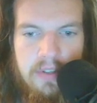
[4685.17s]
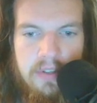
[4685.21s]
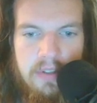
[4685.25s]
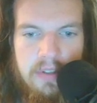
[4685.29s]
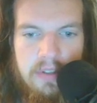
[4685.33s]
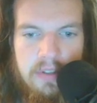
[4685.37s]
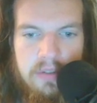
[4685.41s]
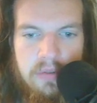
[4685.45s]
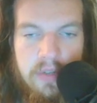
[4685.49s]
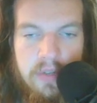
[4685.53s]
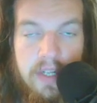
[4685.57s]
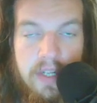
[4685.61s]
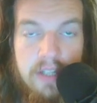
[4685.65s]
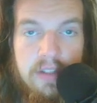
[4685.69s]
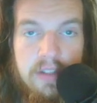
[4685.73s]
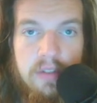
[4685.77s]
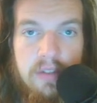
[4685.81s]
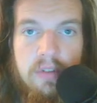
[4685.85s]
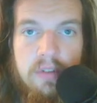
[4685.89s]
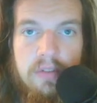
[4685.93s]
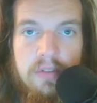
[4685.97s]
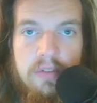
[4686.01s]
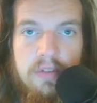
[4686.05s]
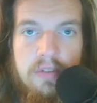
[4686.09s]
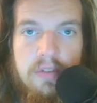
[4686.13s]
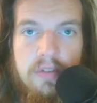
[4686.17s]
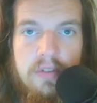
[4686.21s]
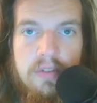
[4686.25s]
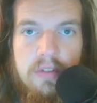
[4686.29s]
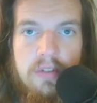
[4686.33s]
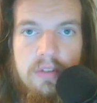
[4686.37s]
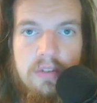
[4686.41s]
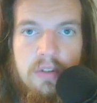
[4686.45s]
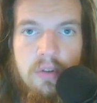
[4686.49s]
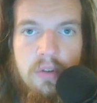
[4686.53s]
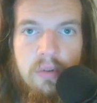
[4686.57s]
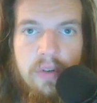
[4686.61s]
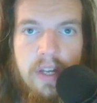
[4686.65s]
create the
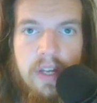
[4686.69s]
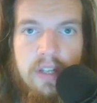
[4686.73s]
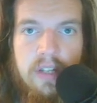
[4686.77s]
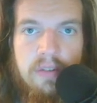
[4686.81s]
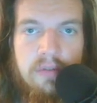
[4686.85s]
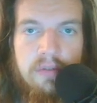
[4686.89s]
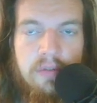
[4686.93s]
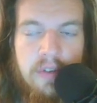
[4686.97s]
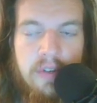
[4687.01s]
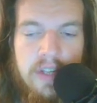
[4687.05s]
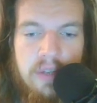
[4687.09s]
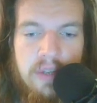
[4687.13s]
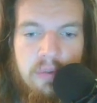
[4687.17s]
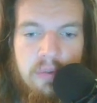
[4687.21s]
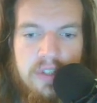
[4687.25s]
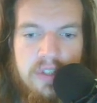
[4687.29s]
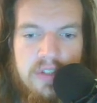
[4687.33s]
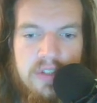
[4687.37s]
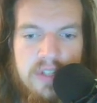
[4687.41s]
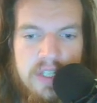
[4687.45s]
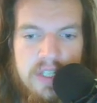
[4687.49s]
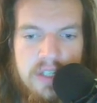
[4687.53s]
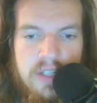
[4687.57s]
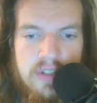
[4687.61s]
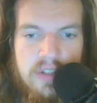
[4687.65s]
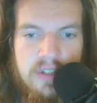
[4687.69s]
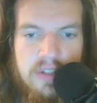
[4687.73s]
correct frequencies